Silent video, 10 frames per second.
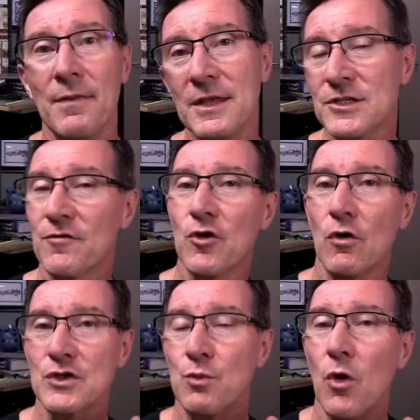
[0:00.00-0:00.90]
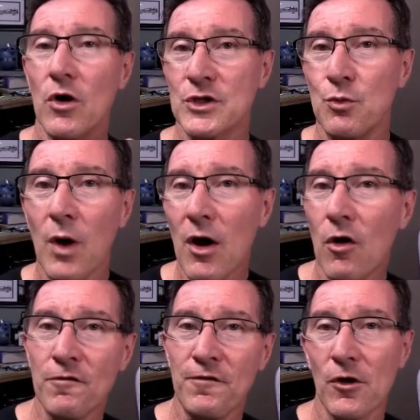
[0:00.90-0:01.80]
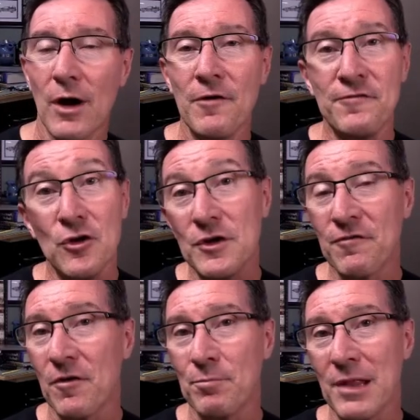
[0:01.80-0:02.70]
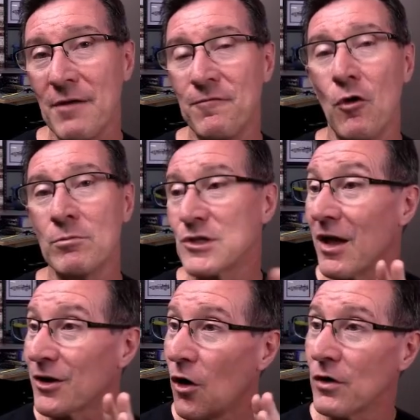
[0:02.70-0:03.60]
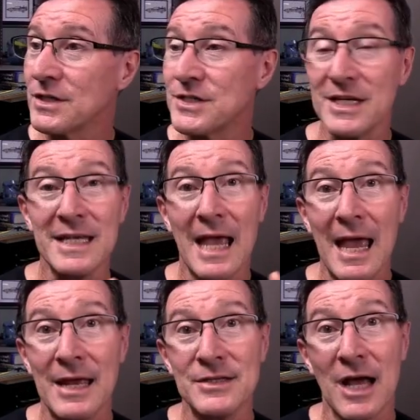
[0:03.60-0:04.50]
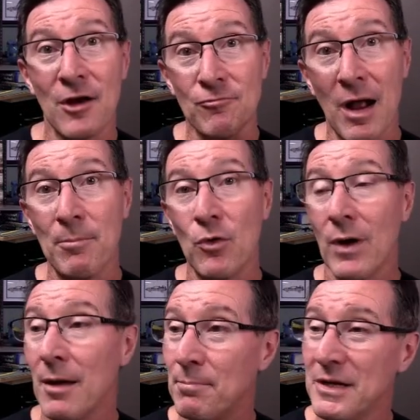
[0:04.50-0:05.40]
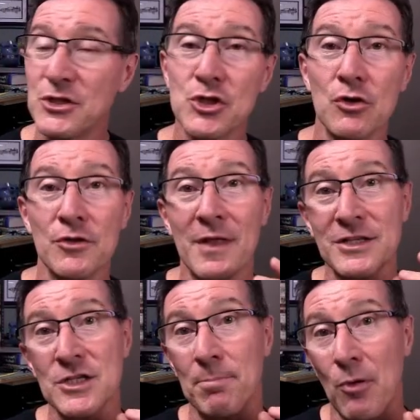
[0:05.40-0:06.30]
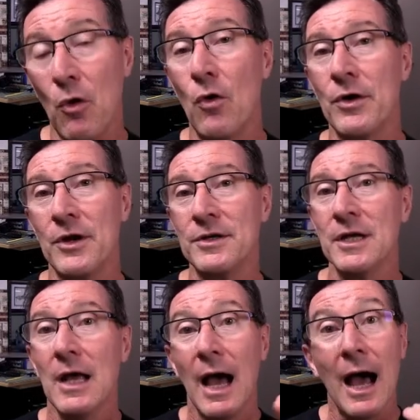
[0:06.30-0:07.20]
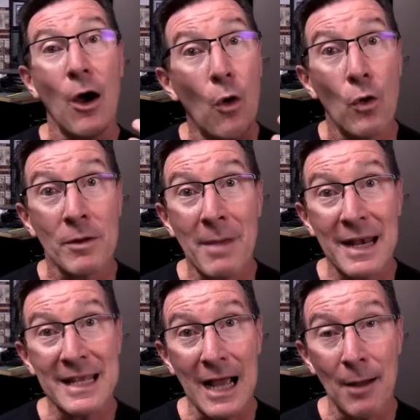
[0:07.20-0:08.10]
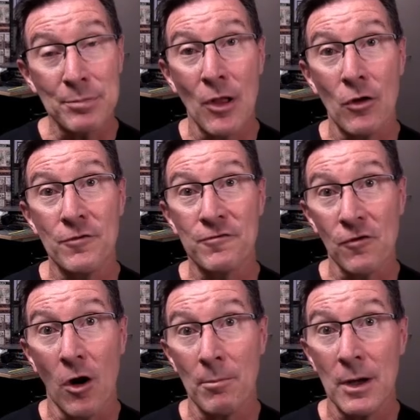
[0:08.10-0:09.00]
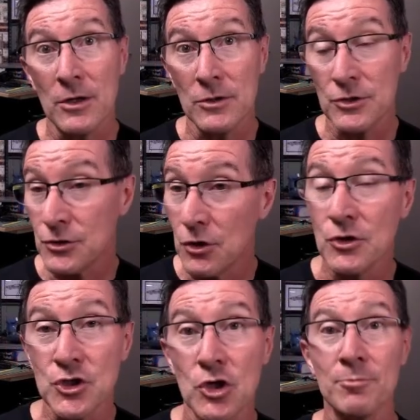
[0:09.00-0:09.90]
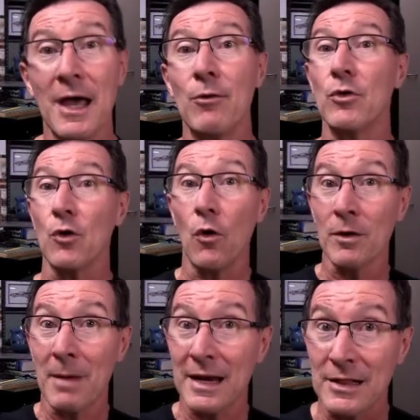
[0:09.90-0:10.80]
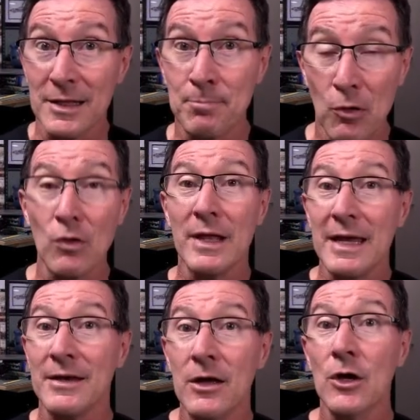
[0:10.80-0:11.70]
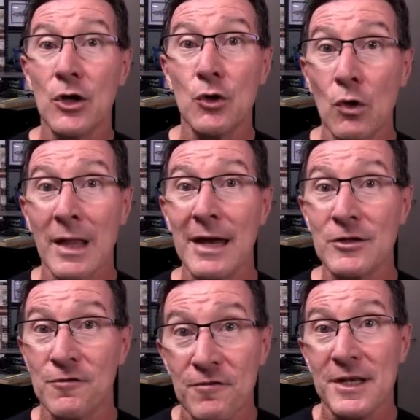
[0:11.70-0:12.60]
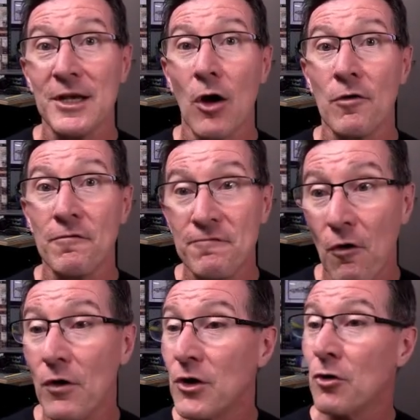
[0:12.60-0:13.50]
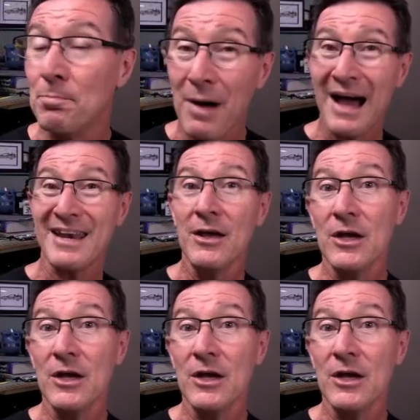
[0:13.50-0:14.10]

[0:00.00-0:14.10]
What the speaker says: And this, of course, worked well for a few different platforms like Odyssey and Rumble and BitChute that supported automatic upload from YouTube. They would automatically pull in your latest video for you, but